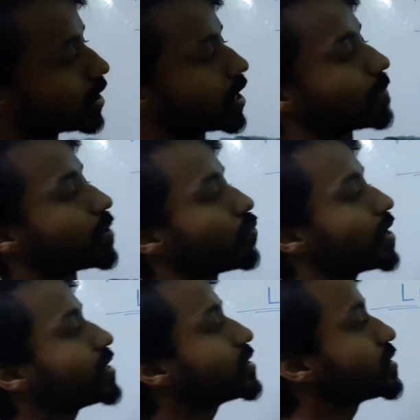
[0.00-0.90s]
Number
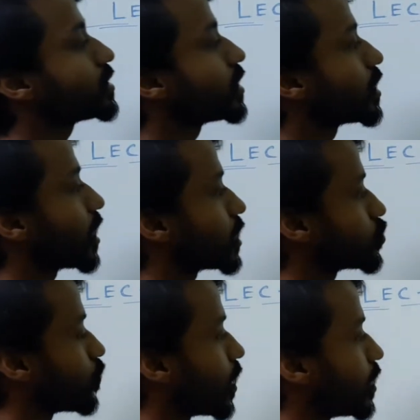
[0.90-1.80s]
1 is
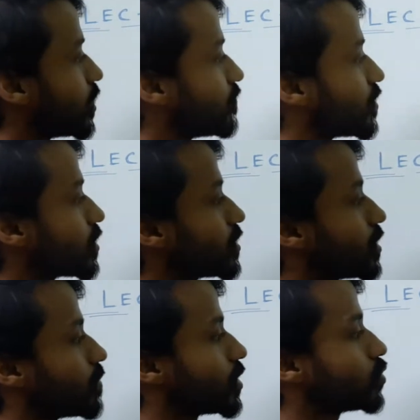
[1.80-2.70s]
class 1 lever,
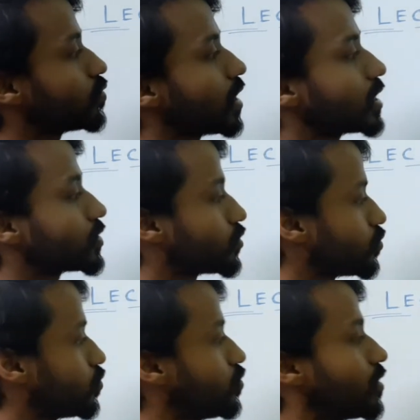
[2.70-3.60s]
number 2 class
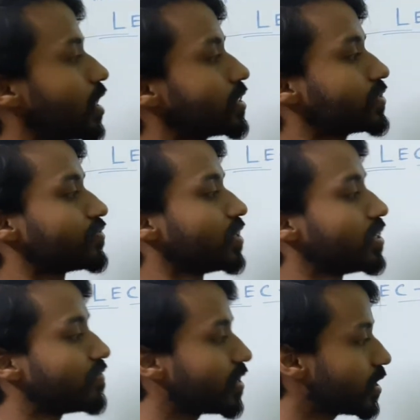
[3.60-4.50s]
2, class 3
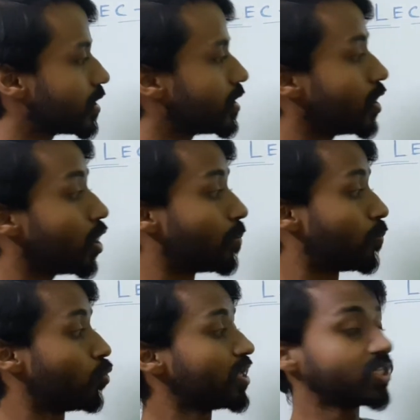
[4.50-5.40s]
lever,
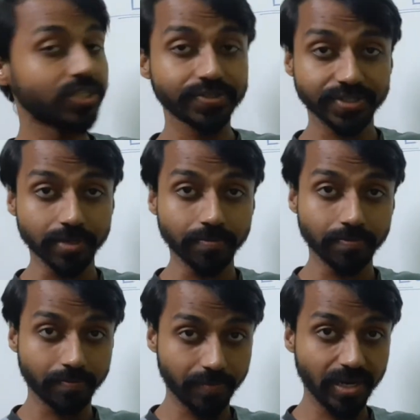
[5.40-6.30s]
pulley system,
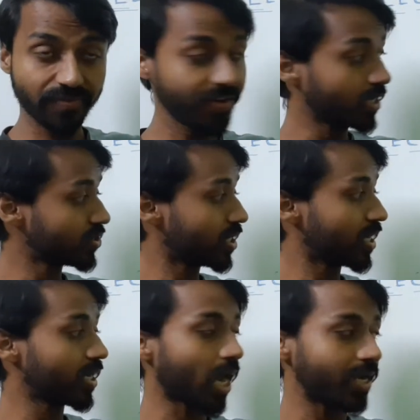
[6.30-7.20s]

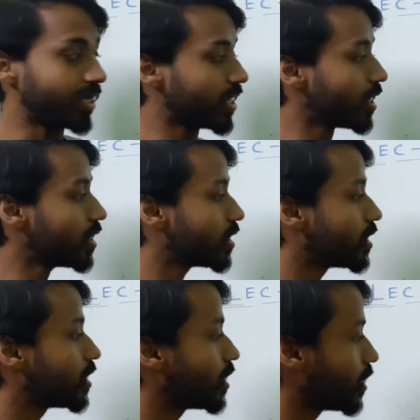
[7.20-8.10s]
definition and idea.
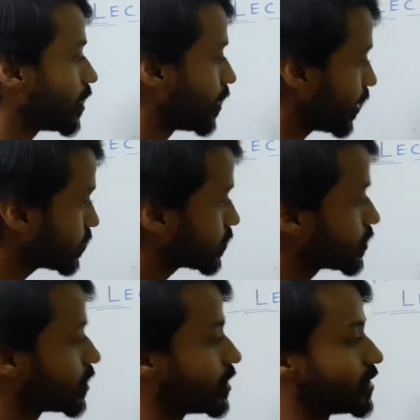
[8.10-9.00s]

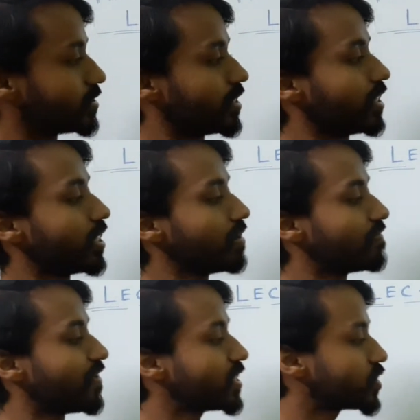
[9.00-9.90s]
Next, single
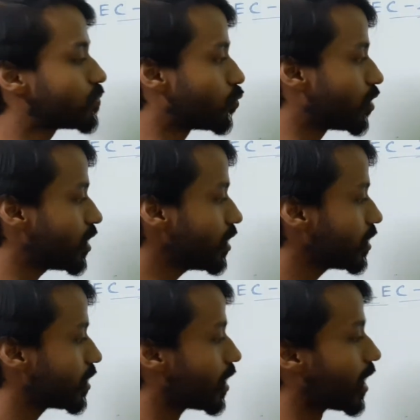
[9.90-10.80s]
fixed
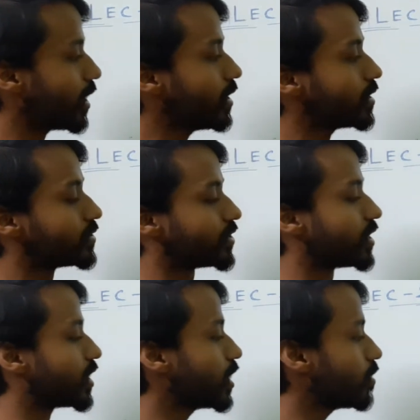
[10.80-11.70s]
pulley and
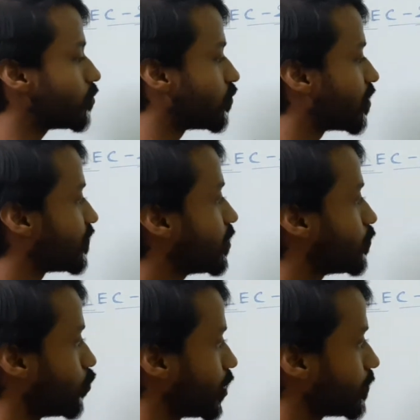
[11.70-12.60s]
single movable
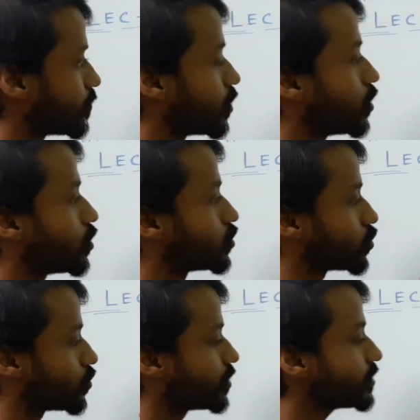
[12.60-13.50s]
pulley.
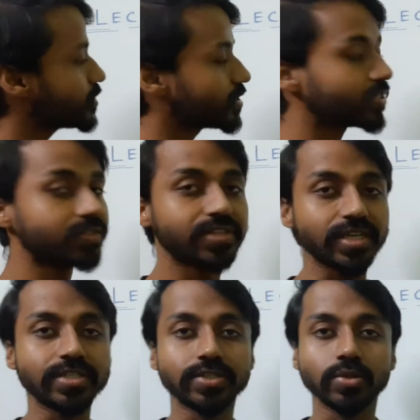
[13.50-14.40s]
So, this
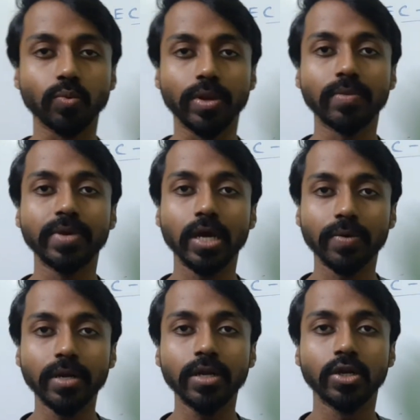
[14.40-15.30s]
6 will be
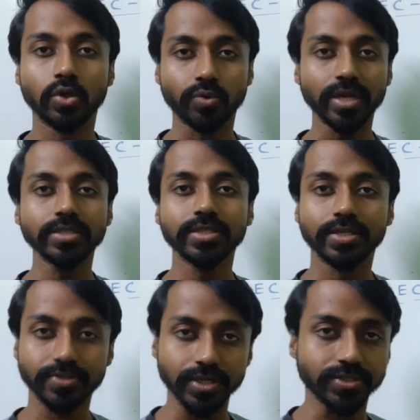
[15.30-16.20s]
our
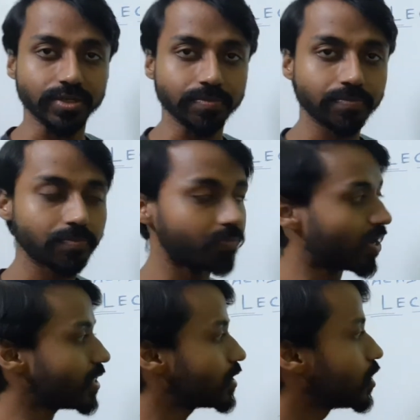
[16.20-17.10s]
today's session,
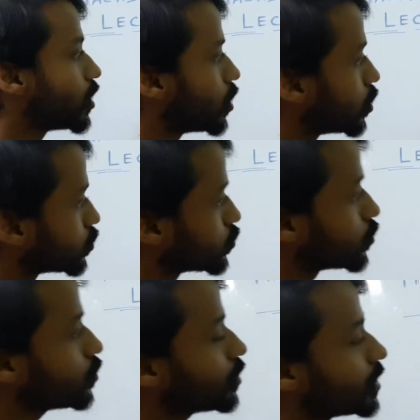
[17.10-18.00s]
right?
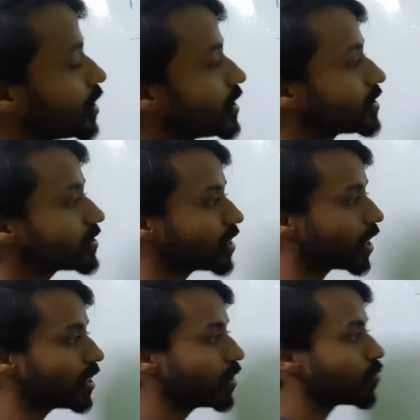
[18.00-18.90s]
So, let us
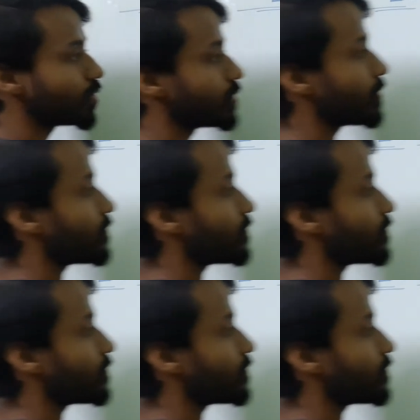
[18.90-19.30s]
start with our